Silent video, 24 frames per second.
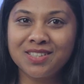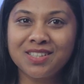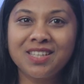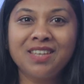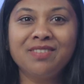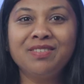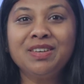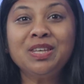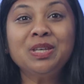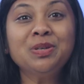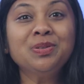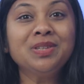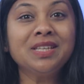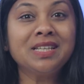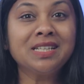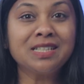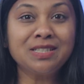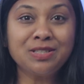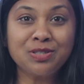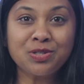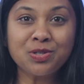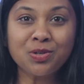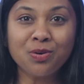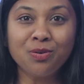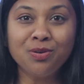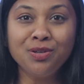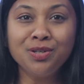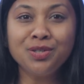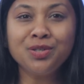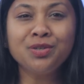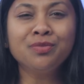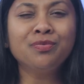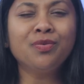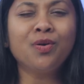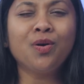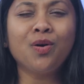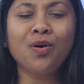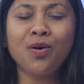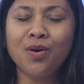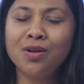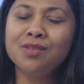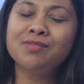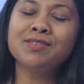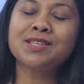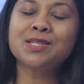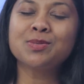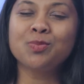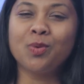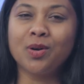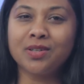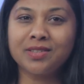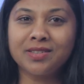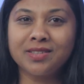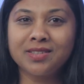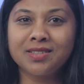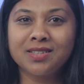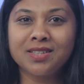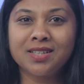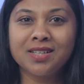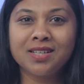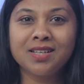giving you the control you've always wanted.